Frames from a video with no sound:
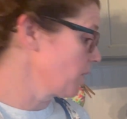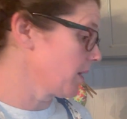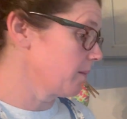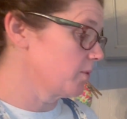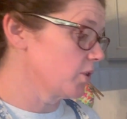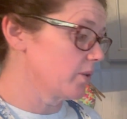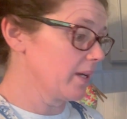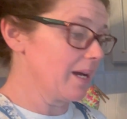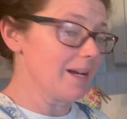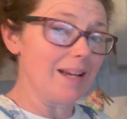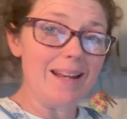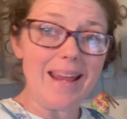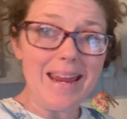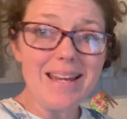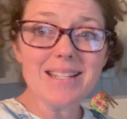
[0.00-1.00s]
I'm doing. I got
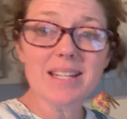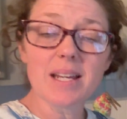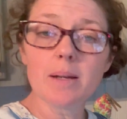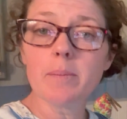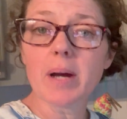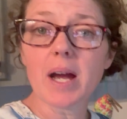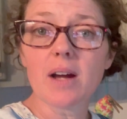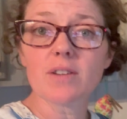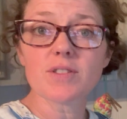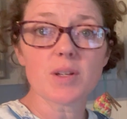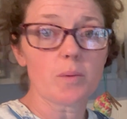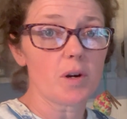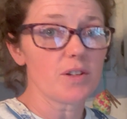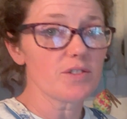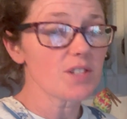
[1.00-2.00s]
18 pounds. They
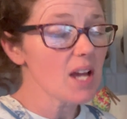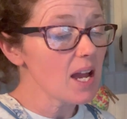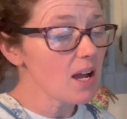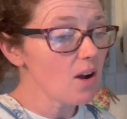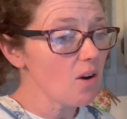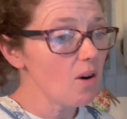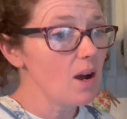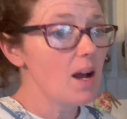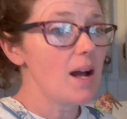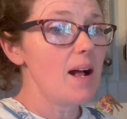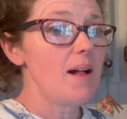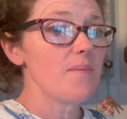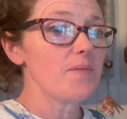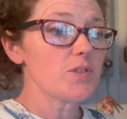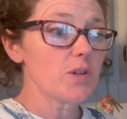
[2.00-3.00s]
were on sale.
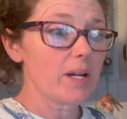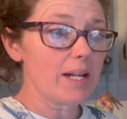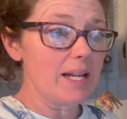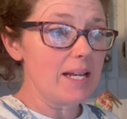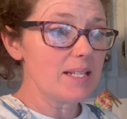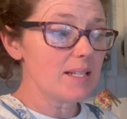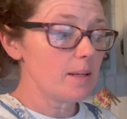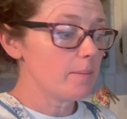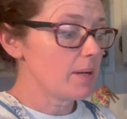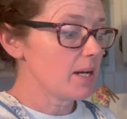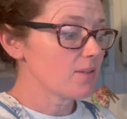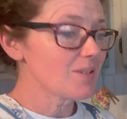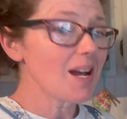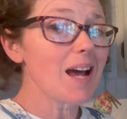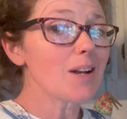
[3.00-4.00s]
So I got 18
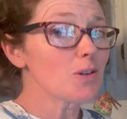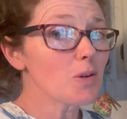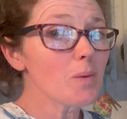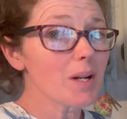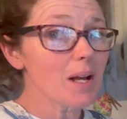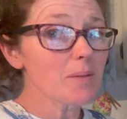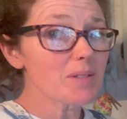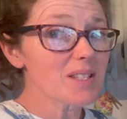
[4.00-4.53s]
pounds. I don't know what I was